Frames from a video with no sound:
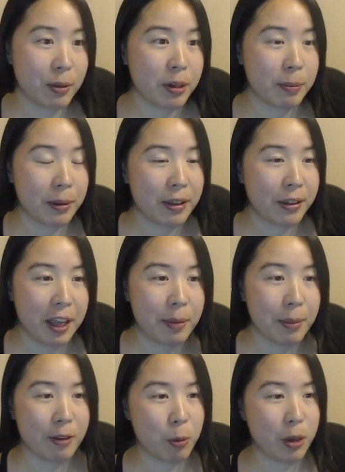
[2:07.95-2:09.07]
never really played
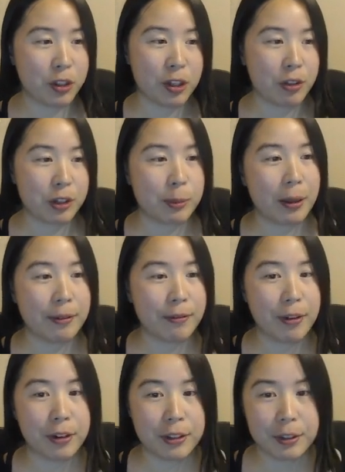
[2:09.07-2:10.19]
the game. I watched others
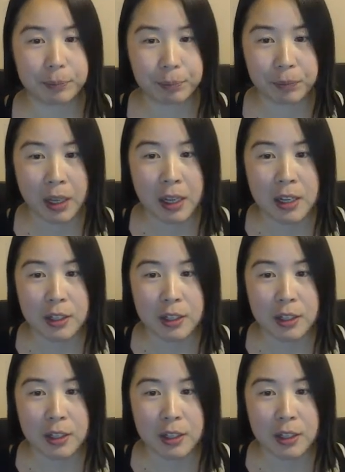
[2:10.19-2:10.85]
playing first.